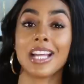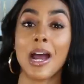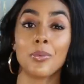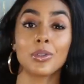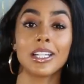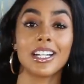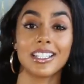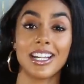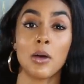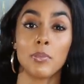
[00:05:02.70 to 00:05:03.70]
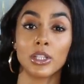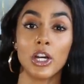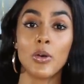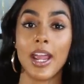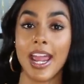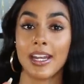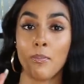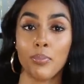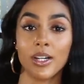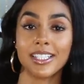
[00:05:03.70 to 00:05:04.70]
that I will link down below and
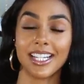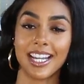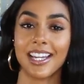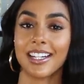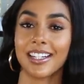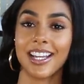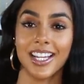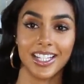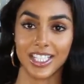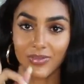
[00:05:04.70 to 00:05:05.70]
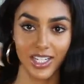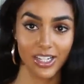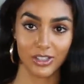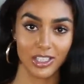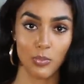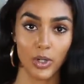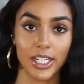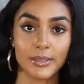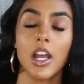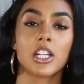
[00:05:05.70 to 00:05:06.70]
put in this video somewhere.
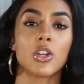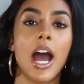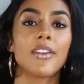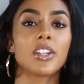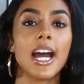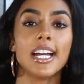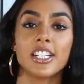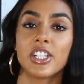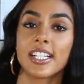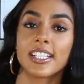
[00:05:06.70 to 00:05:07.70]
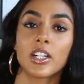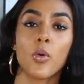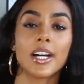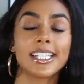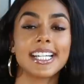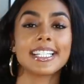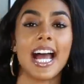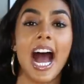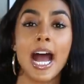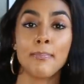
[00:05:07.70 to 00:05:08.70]
So after I adjust the quantities,
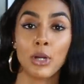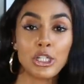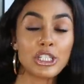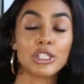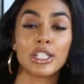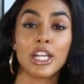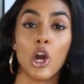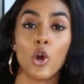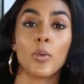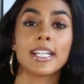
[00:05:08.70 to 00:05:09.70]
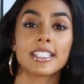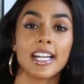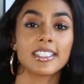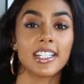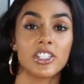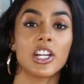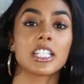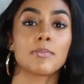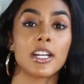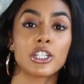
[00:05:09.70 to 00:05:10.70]
I personally always like to
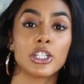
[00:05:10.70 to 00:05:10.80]
adjust my